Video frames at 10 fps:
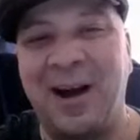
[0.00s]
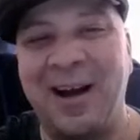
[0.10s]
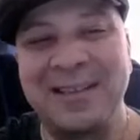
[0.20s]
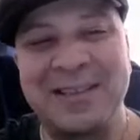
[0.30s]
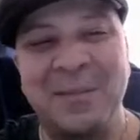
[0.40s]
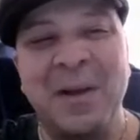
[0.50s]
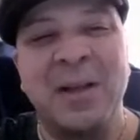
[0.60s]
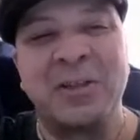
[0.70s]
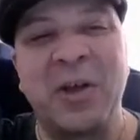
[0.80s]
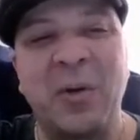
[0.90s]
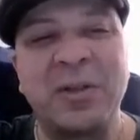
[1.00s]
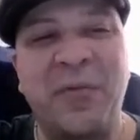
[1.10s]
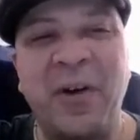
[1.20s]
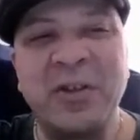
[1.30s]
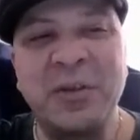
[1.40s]
Awesome. So as
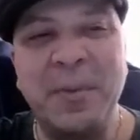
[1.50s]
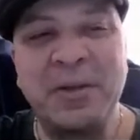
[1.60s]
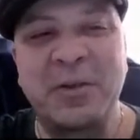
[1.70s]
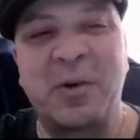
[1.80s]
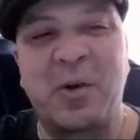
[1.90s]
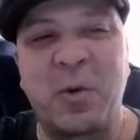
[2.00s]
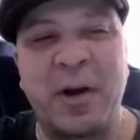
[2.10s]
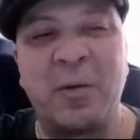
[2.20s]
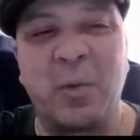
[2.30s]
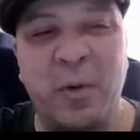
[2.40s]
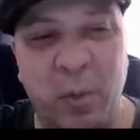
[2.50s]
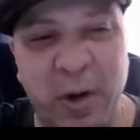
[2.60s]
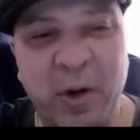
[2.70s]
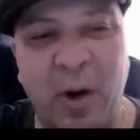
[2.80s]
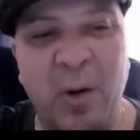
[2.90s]
far as your musical career,
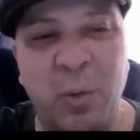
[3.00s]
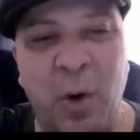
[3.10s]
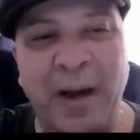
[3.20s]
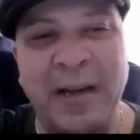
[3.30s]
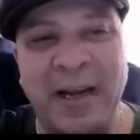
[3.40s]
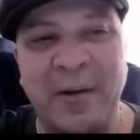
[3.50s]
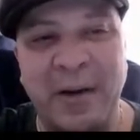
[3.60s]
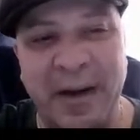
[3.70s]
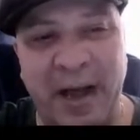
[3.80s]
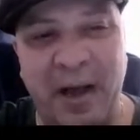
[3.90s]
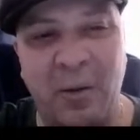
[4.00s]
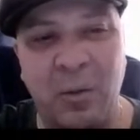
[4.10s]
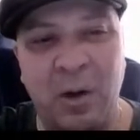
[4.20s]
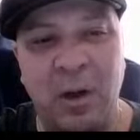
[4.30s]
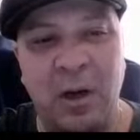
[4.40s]
where you are right here and
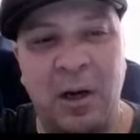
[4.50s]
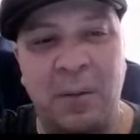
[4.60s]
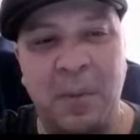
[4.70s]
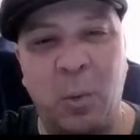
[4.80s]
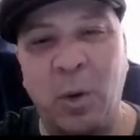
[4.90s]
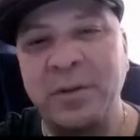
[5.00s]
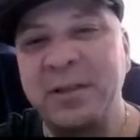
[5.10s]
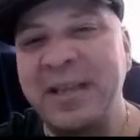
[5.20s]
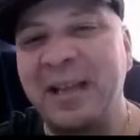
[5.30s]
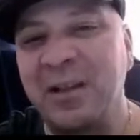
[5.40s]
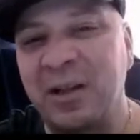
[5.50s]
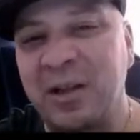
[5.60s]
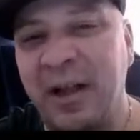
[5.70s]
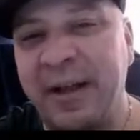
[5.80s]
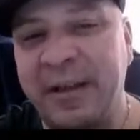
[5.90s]
now, what does that
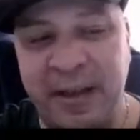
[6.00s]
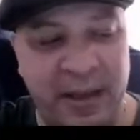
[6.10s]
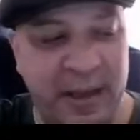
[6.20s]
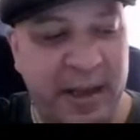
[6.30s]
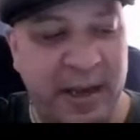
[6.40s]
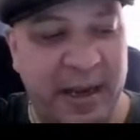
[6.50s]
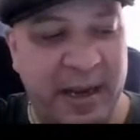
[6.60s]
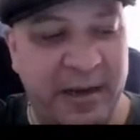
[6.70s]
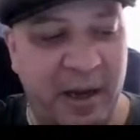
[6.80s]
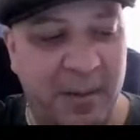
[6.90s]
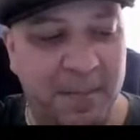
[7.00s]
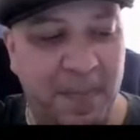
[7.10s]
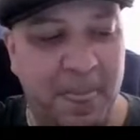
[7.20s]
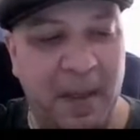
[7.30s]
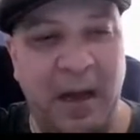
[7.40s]
look like? And
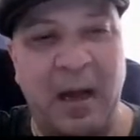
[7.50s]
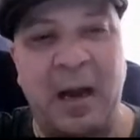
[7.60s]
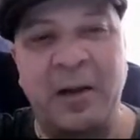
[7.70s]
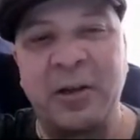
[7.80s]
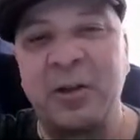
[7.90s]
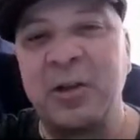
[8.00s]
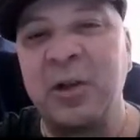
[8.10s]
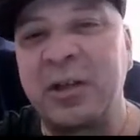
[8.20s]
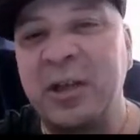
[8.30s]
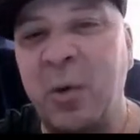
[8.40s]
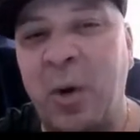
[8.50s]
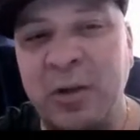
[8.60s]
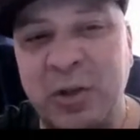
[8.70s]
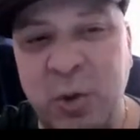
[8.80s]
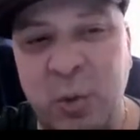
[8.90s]
are you looking to go
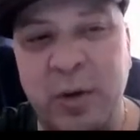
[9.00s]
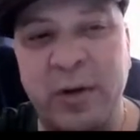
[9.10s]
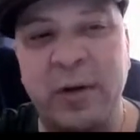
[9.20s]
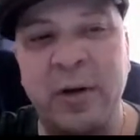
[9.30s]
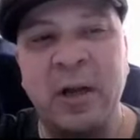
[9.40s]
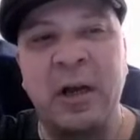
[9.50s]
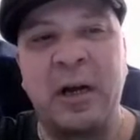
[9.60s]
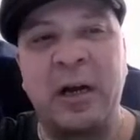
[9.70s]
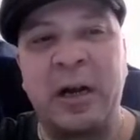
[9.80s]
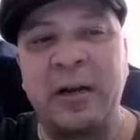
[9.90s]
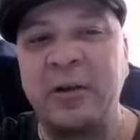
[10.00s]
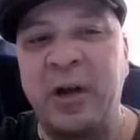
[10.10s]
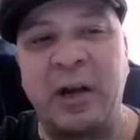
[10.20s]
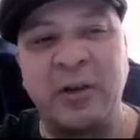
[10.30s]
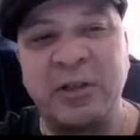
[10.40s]
on tour? Are
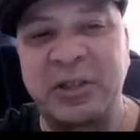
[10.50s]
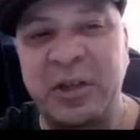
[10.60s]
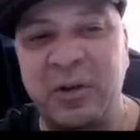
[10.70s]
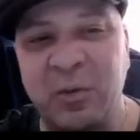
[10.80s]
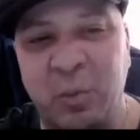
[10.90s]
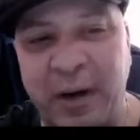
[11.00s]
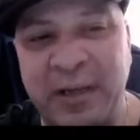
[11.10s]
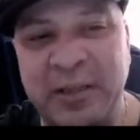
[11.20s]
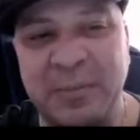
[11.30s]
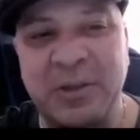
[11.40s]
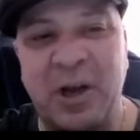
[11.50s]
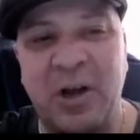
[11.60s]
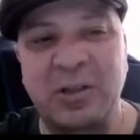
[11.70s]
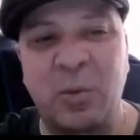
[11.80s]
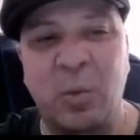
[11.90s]
you still writing some
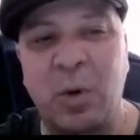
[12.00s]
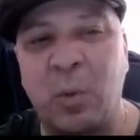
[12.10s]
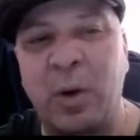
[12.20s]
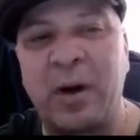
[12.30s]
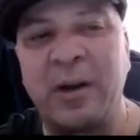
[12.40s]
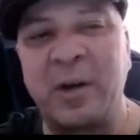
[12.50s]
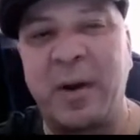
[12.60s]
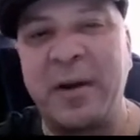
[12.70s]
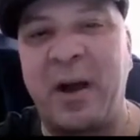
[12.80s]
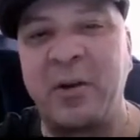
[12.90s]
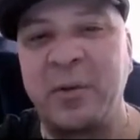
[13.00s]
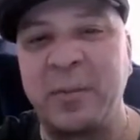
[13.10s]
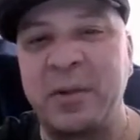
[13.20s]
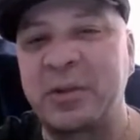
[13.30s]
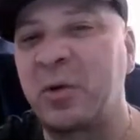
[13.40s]
songs? Where are you right now in your
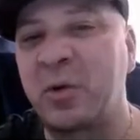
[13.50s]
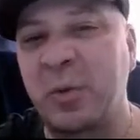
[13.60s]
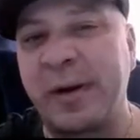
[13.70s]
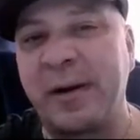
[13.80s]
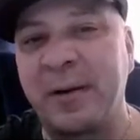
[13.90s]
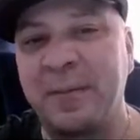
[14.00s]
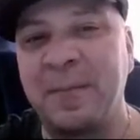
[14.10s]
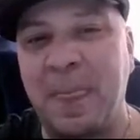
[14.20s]
musical career?